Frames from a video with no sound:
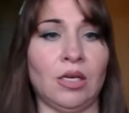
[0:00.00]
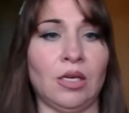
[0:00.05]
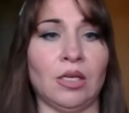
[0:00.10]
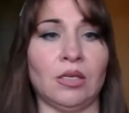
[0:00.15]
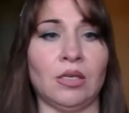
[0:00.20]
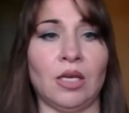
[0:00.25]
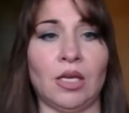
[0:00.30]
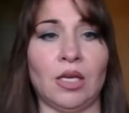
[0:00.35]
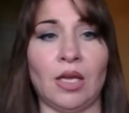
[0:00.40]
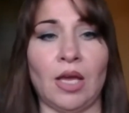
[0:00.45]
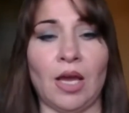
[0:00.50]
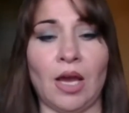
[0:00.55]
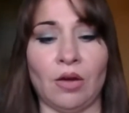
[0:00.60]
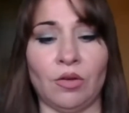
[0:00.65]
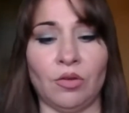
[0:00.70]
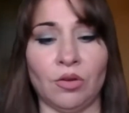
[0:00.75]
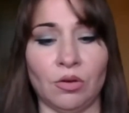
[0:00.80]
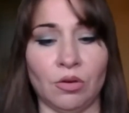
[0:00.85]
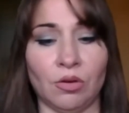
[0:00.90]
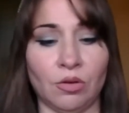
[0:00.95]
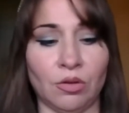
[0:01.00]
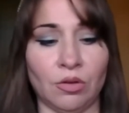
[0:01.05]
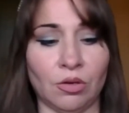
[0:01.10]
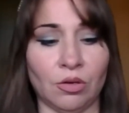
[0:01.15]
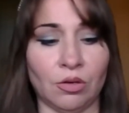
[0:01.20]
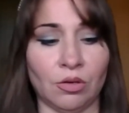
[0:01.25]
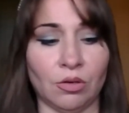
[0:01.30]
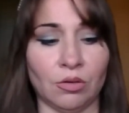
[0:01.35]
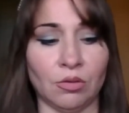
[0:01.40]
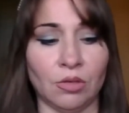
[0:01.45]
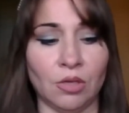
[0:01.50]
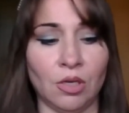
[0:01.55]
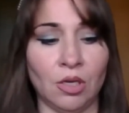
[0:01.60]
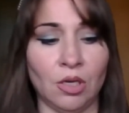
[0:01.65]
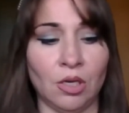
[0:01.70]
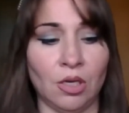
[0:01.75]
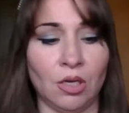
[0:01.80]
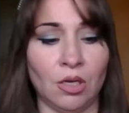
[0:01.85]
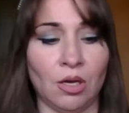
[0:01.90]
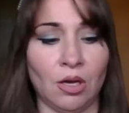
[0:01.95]
and how they're
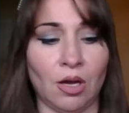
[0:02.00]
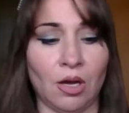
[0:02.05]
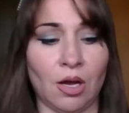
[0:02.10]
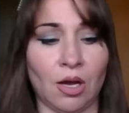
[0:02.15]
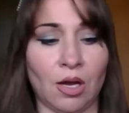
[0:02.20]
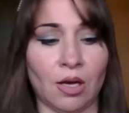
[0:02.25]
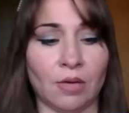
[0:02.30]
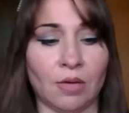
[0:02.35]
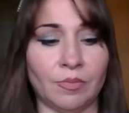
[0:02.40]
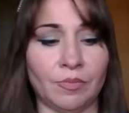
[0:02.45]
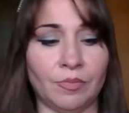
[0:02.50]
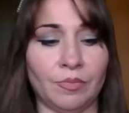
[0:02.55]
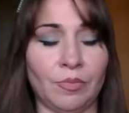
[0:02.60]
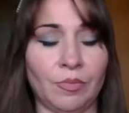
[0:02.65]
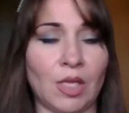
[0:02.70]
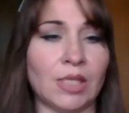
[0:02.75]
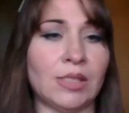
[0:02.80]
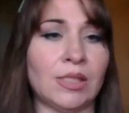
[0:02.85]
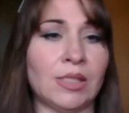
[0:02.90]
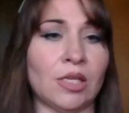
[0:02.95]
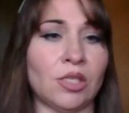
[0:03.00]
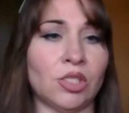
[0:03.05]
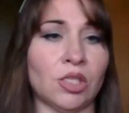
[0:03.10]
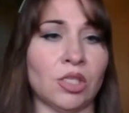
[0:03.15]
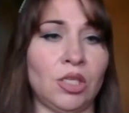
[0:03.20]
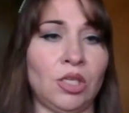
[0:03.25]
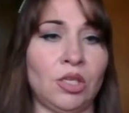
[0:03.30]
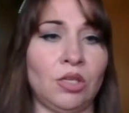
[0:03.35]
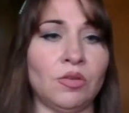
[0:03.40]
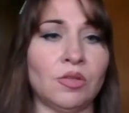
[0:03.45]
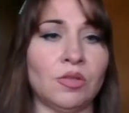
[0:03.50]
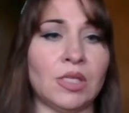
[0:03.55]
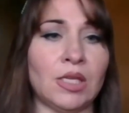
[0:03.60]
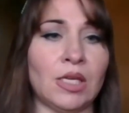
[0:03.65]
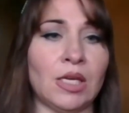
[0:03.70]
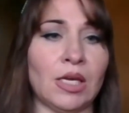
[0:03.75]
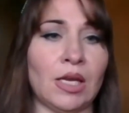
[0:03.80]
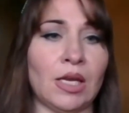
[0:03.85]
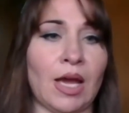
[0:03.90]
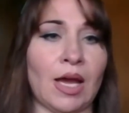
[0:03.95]
essentially
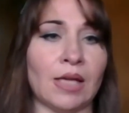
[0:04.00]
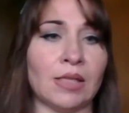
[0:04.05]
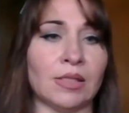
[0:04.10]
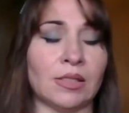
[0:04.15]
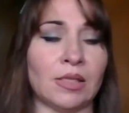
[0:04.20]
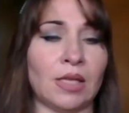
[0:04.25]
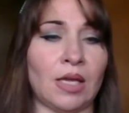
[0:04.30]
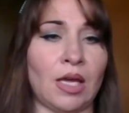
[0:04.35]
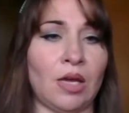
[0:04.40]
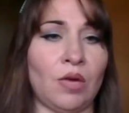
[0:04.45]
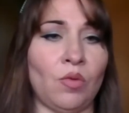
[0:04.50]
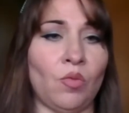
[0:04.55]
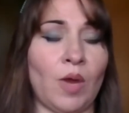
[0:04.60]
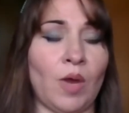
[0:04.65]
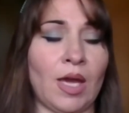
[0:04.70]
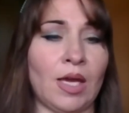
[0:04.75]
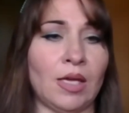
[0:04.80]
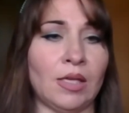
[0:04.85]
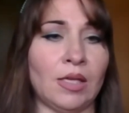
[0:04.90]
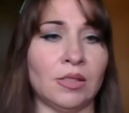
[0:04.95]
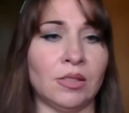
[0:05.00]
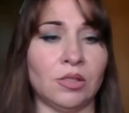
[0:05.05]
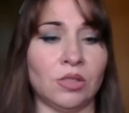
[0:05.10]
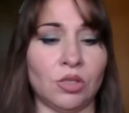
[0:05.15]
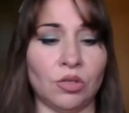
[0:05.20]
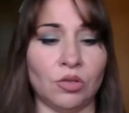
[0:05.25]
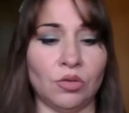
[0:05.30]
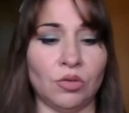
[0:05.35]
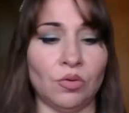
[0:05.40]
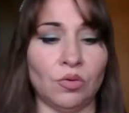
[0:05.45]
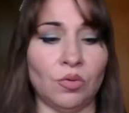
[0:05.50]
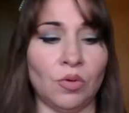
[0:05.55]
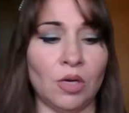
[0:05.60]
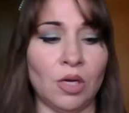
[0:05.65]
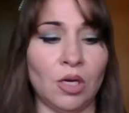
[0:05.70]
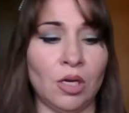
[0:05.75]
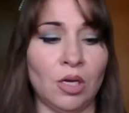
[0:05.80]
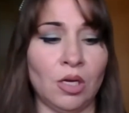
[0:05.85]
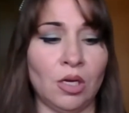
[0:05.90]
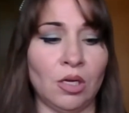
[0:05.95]
using it as a ways to
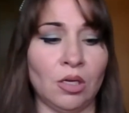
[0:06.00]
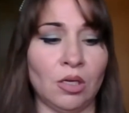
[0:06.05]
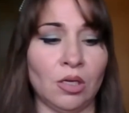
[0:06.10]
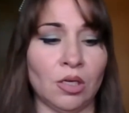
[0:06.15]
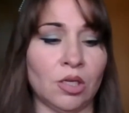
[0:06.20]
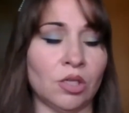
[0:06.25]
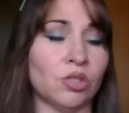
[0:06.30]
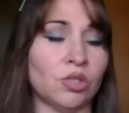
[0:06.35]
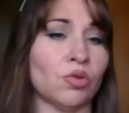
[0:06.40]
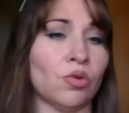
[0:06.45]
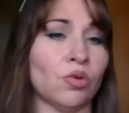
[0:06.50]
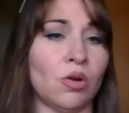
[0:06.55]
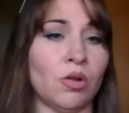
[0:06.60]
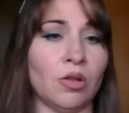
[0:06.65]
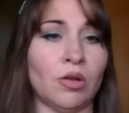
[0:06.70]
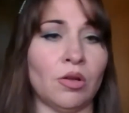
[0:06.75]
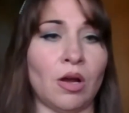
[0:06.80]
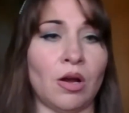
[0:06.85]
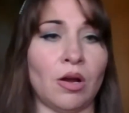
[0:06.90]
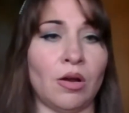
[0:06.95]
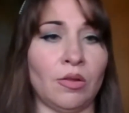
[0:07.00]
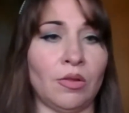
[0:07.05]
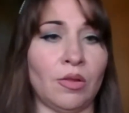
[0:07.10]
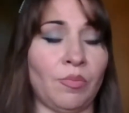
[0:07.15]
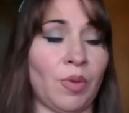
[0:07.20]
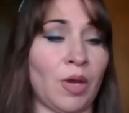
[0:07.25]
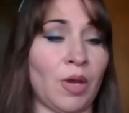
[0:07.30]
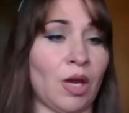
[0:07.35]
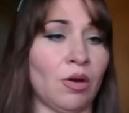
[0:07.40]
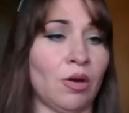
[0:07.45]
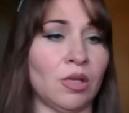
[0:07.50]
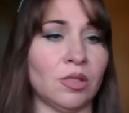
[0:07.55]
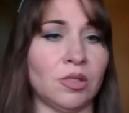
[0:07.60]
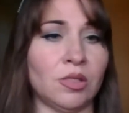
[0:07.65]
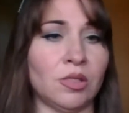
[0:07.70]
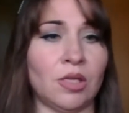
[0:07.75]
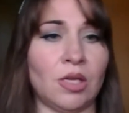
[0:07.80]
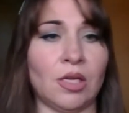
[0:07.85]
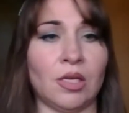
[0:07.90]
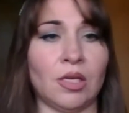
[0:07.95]
control the
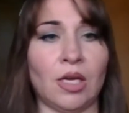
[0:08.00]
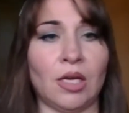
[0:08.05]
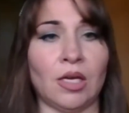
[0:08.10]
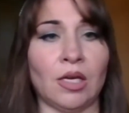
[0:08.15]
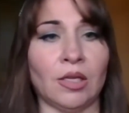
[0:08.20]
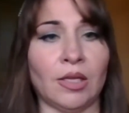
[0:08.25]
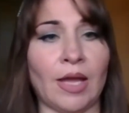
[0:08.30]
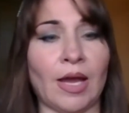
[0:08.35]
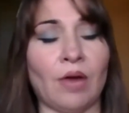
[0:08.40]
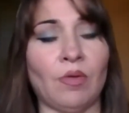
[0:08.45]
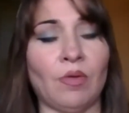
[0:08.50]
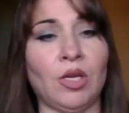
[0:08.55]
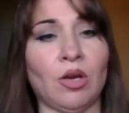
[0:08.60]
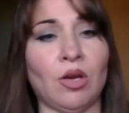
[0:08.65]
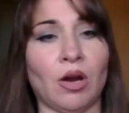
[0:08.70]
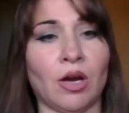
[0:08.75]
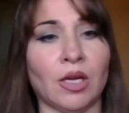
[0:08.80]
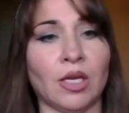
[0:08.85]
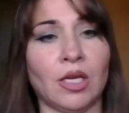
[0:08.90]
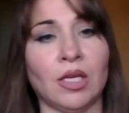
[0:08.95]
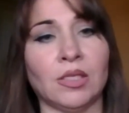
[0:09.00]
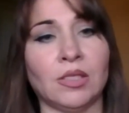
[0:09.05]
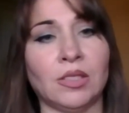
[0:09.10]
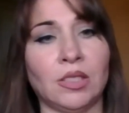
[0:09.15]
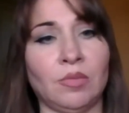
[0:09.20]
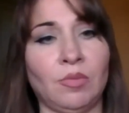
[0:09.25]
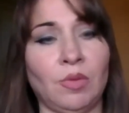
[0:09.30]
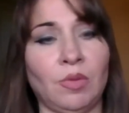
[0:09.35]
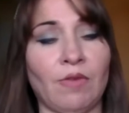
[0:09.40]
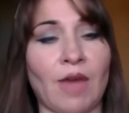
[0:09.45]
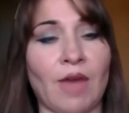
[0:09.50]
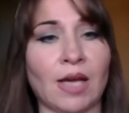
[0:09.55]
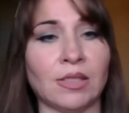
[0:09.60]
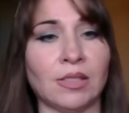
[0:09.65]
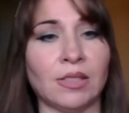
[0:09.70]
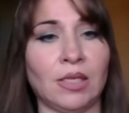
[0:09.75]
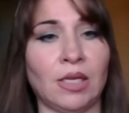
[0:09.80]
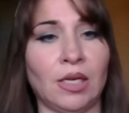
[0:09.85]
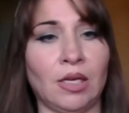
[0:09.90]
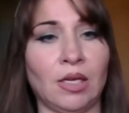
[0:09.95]
parents and allowing our kids to be
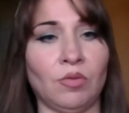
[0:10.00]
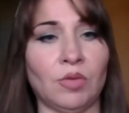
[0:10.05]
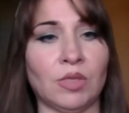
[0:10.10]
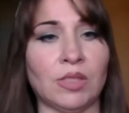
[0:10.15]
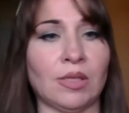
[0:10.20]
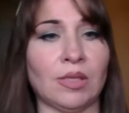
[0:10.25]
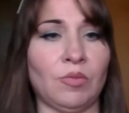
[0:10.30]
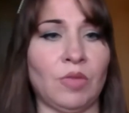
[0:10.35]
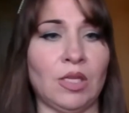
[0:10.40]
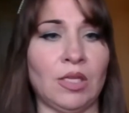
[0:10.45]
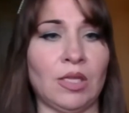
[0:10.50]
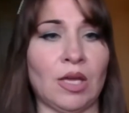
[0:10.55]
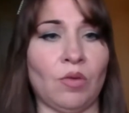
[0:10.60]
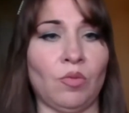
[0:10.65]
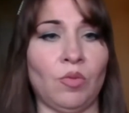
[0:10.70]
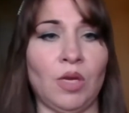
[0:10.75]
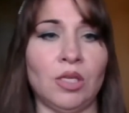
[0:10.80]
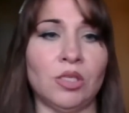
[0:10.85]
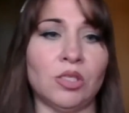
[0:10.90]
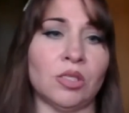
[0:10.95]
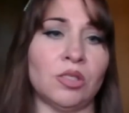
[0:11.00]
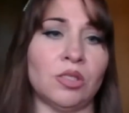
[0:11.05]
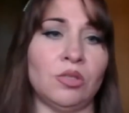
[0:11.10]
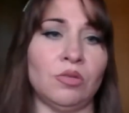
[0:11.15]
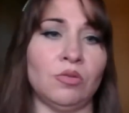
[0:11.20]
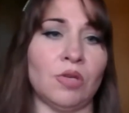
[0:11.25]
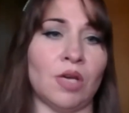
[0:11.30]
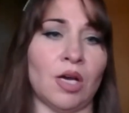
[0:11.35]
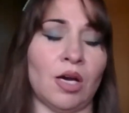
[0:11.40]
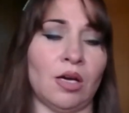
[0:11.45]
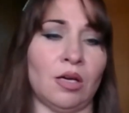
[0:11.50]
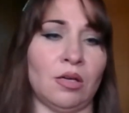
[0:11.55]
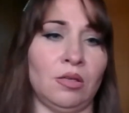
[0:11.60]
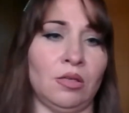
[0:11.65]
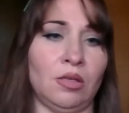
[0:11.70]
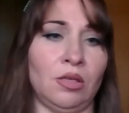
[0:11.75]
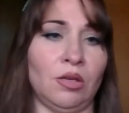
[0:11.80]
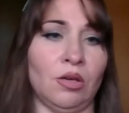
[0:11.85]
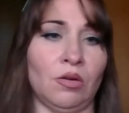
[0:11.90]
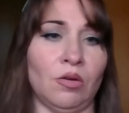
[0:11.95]
vaccinated with something that we just do not,
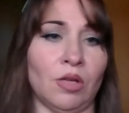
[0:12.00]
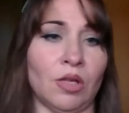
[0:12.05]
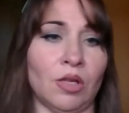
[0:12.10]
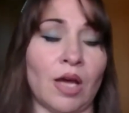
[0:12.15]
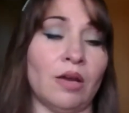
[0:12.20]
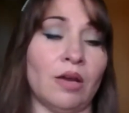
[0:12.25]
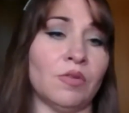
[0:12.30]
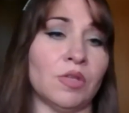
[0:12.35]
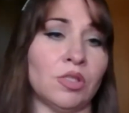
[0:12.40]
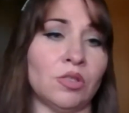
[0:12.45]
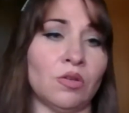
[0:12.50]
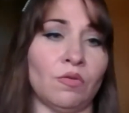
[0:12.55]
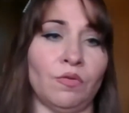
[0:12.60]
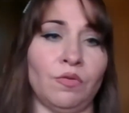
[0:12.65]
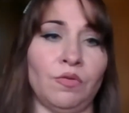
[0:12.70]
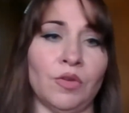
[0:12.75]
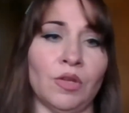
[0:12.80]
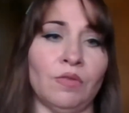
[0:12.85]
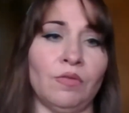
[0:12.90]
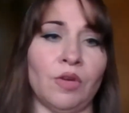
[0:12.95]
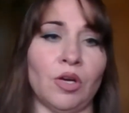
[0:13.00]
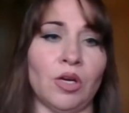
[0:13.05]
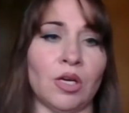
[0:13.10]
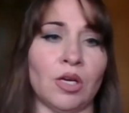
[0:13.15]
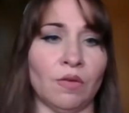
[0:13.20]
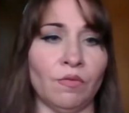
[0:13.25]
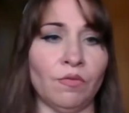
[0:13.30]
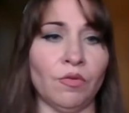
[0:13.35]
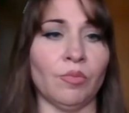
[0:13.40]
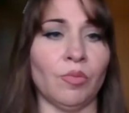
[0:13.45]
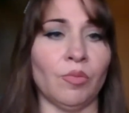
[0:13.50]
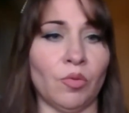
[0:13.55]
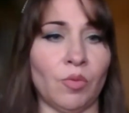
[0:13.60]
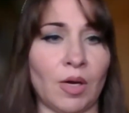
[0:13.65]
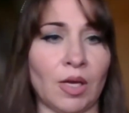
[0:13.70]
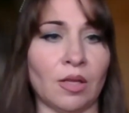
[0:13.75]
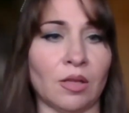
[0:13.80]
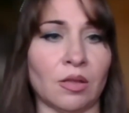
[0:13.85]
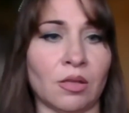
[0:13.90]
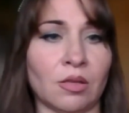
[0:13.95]
a lot of us don't feel very comfortable
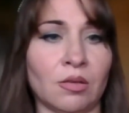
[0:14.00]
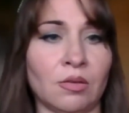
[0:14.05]
with.